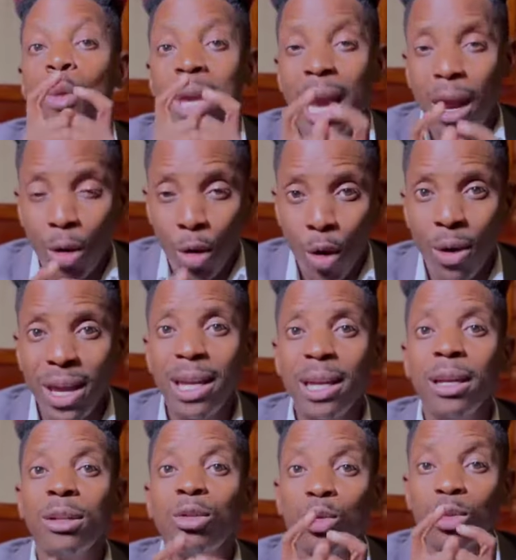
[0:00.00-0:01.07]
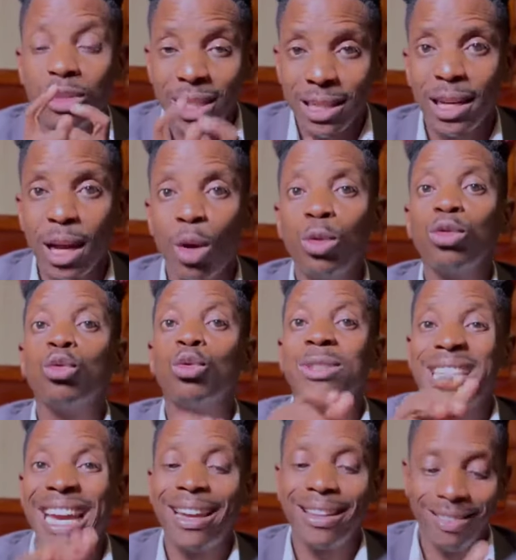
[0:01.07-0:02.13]
We are going to State House
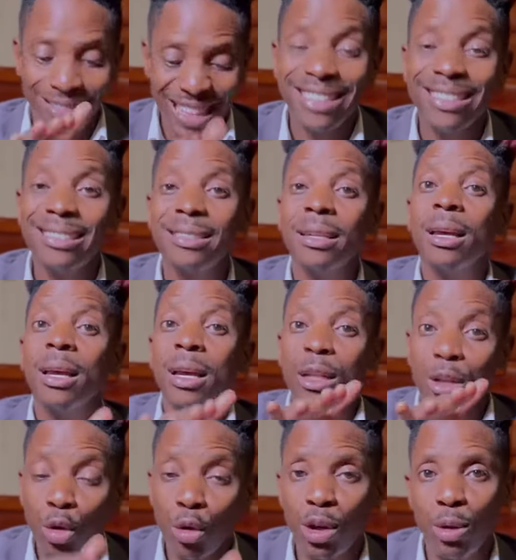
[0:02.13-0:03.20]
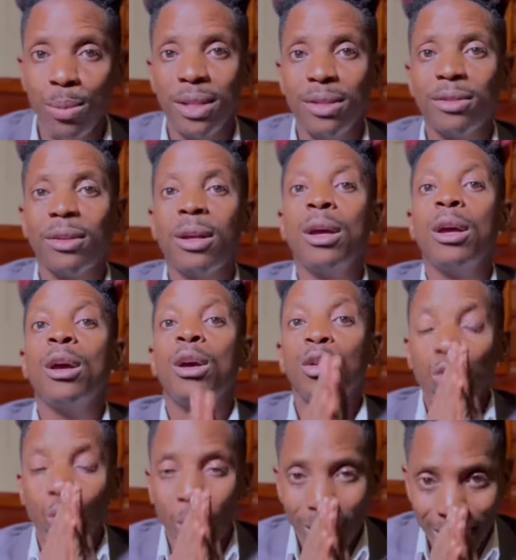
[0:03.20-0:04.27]
to take these documents
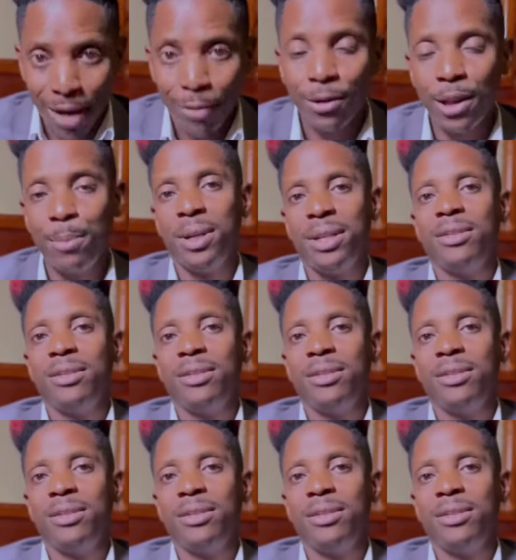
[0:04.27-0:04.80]
to our lovely